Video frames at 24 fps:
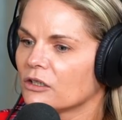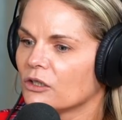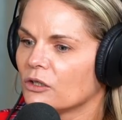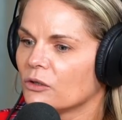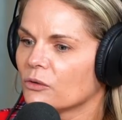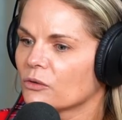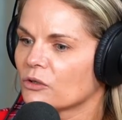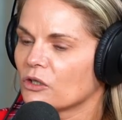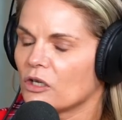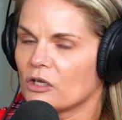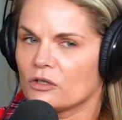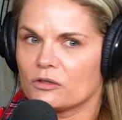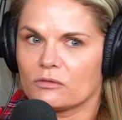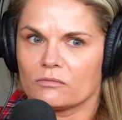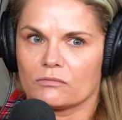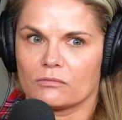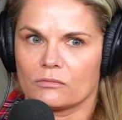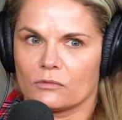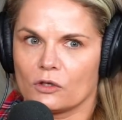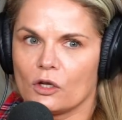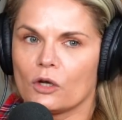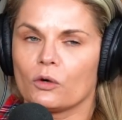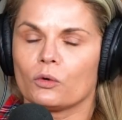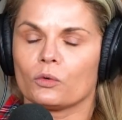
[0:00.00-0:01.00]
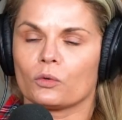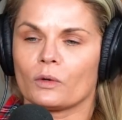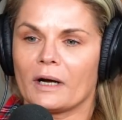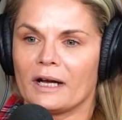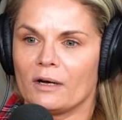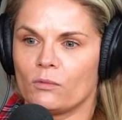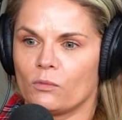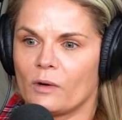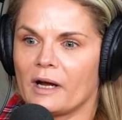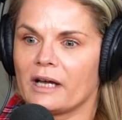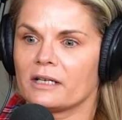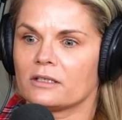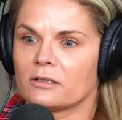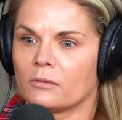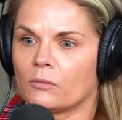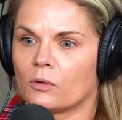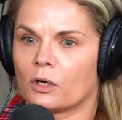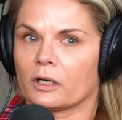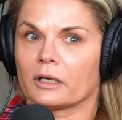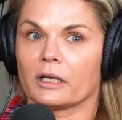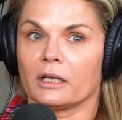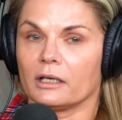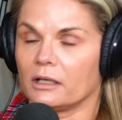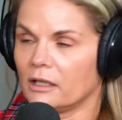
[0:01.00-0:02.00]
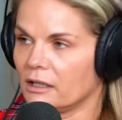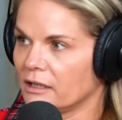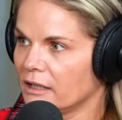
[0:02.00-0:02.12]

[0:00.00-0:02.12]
you know, it, a great way to market.